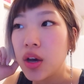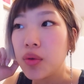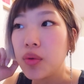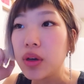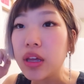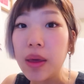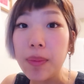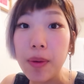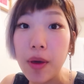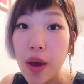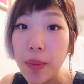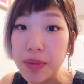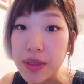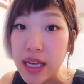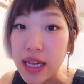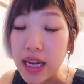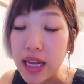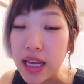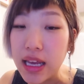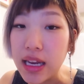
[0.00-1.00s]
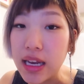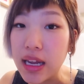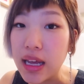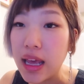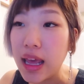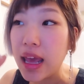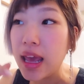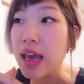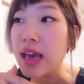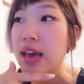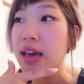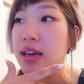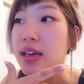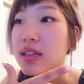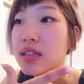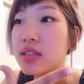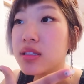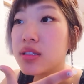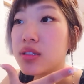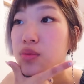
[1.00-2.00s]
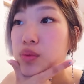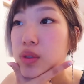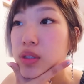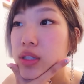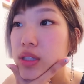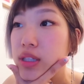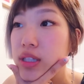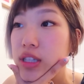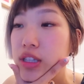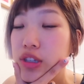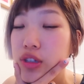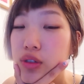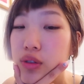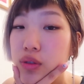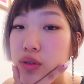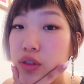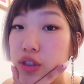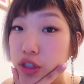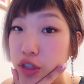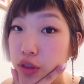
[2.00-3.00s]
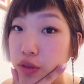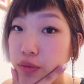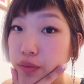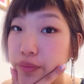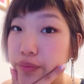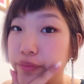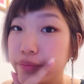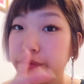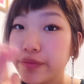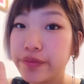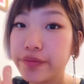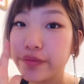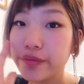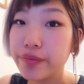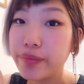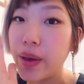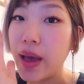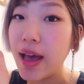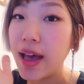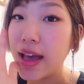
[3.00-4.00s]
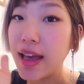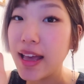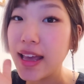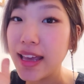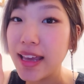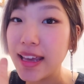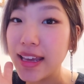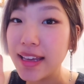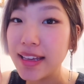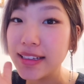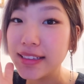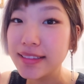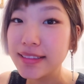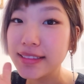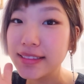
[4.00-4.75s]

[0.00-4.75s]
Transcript: we'll keep you updated and we'll see you soon. Bye.